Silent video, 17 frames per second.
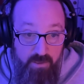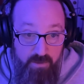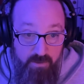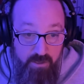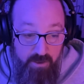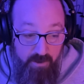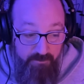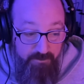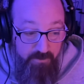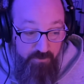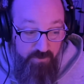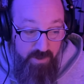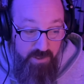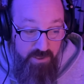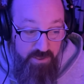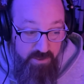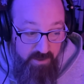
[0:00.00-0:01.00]

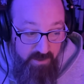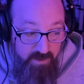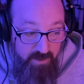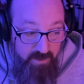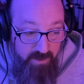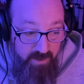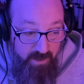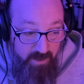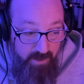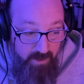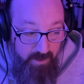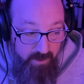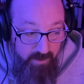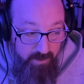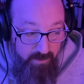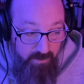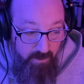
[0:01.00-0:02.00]
selfishness
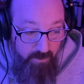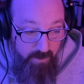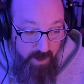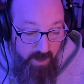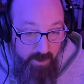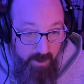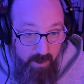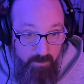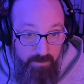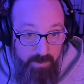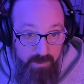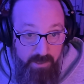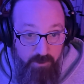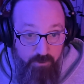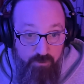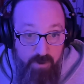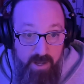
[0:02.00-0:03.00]
uh, are not
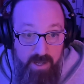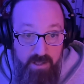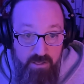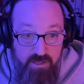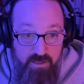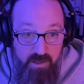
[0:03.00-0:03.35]
humbling traits.